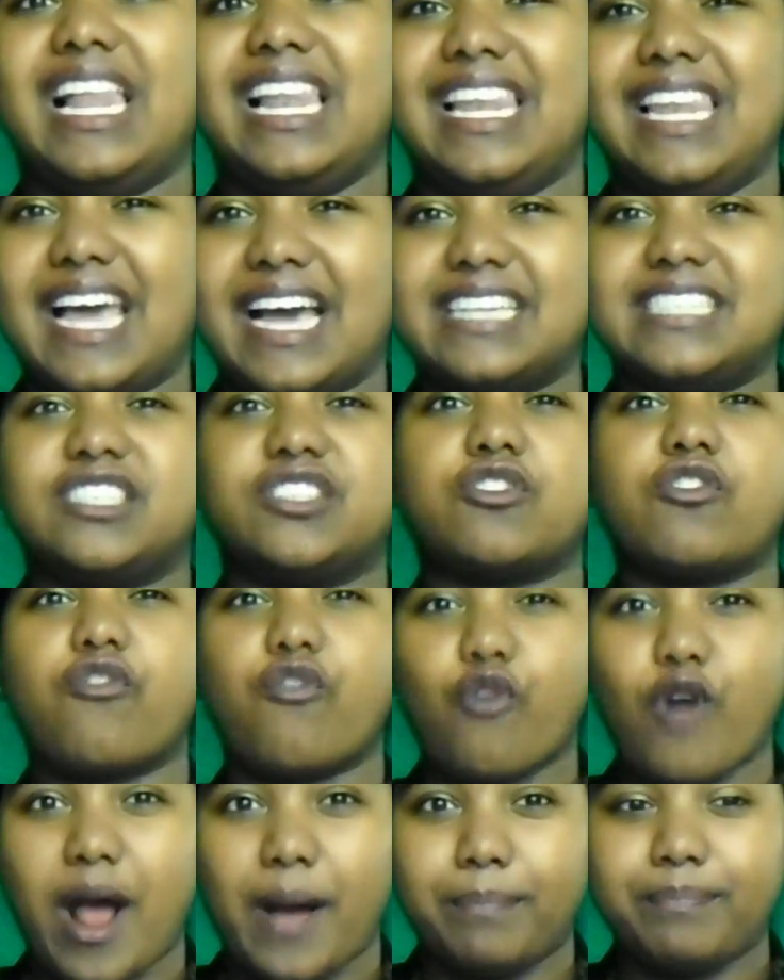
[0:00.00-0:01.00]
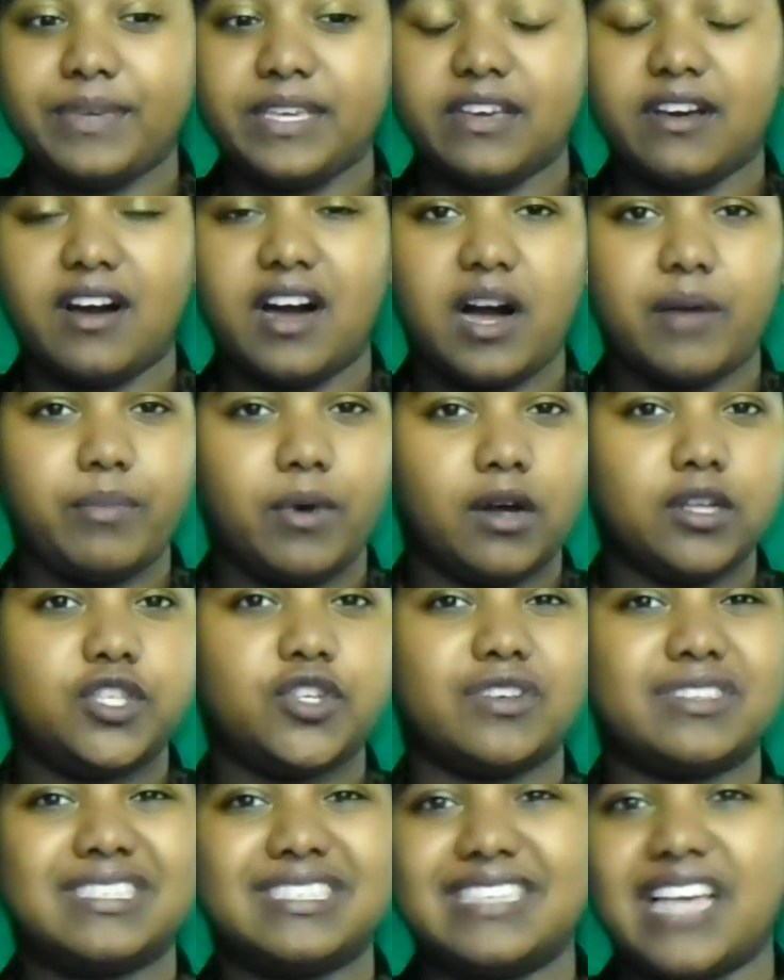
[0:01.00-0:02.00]
less crappier about
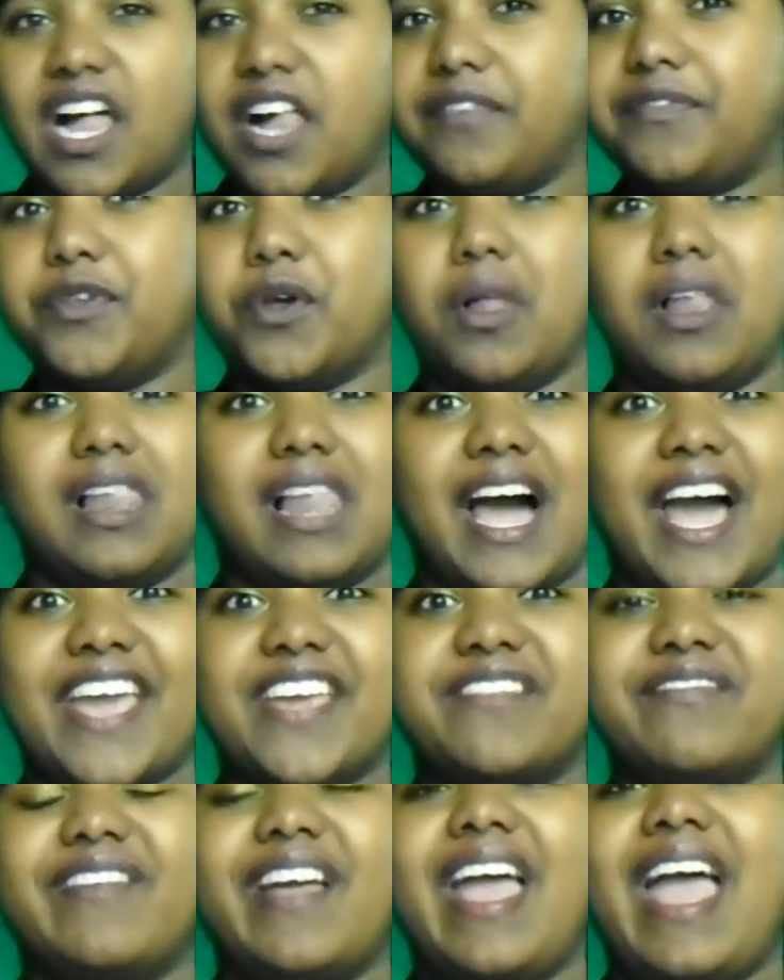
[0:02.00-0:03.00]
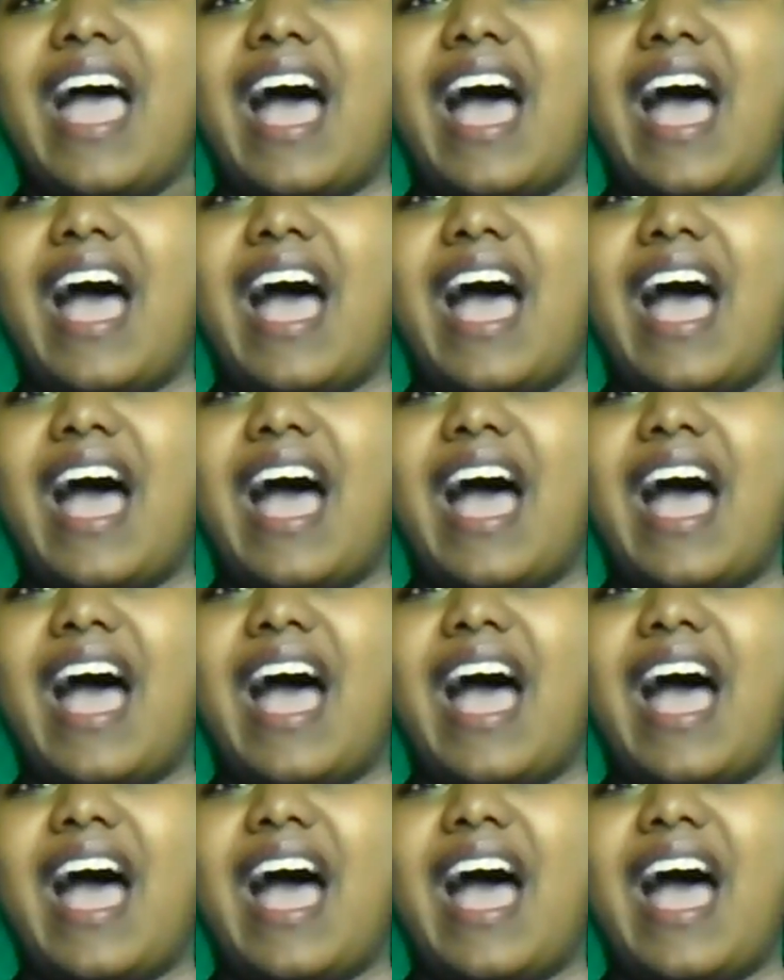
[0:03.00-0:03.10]
yourself, your life,